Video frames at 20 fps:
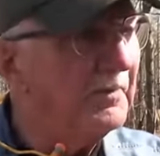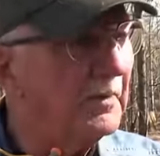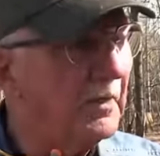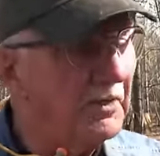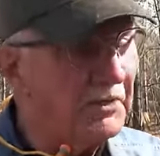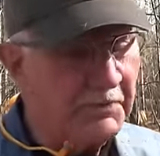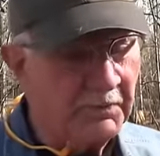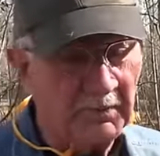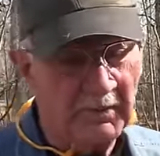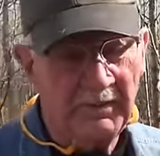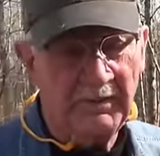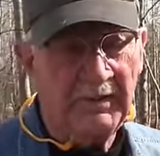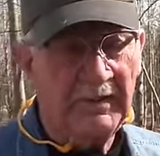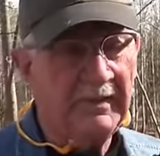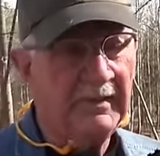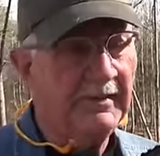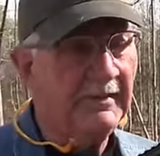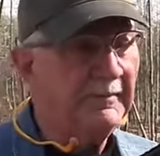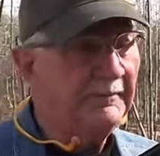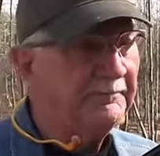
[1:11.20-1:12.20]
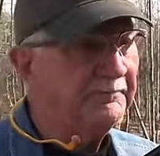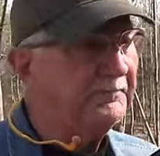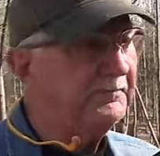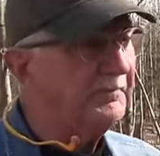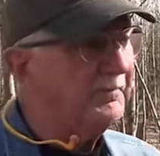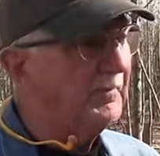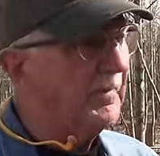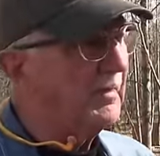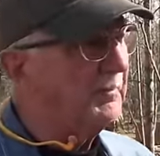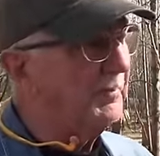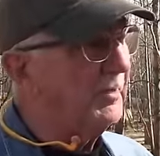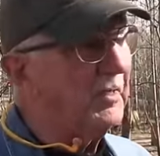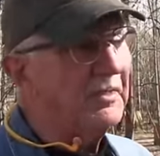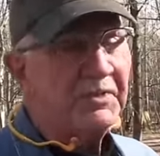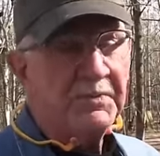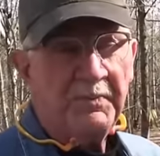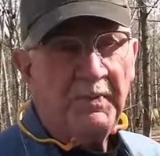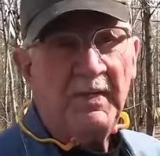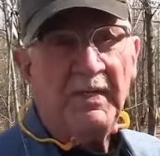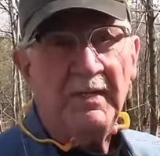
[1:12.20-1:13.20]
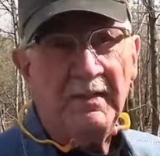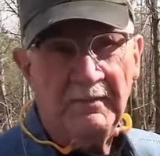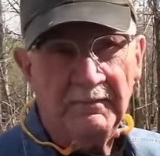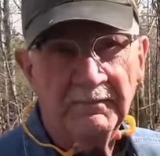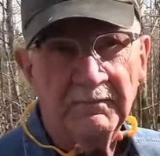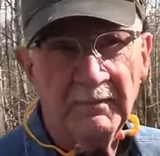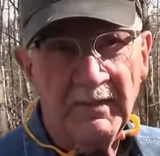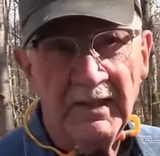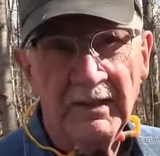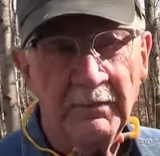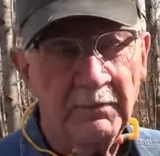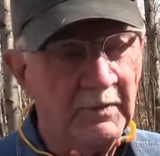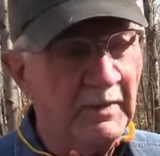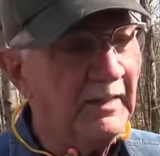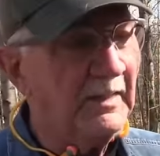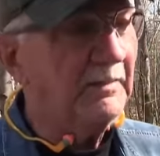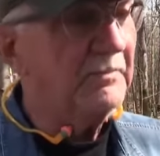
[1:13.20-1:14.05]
Those were plus P, by the way.